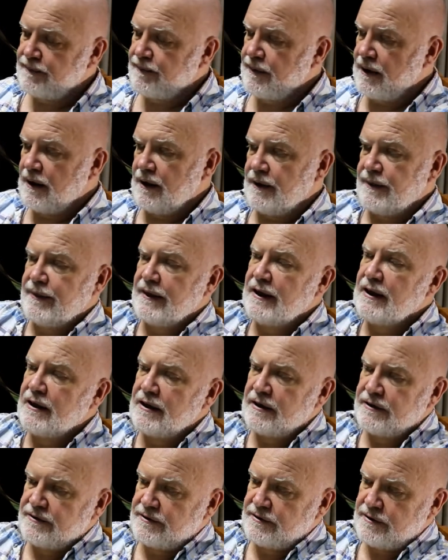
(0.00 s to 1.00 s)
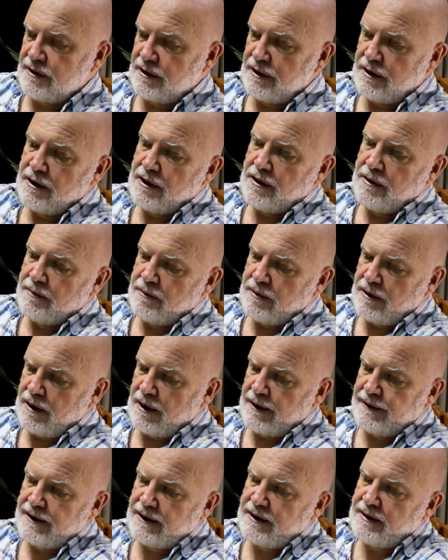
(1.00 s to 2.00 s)
but I think
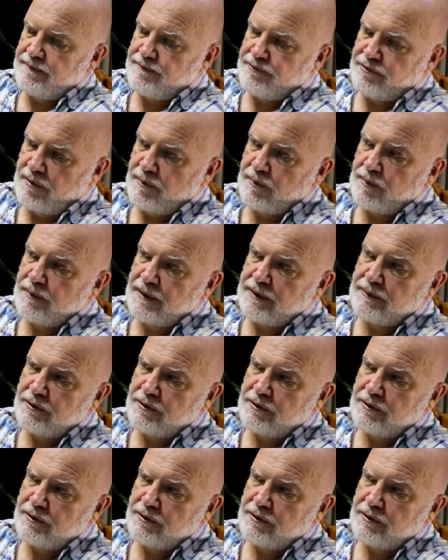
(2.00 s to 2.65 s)
it probably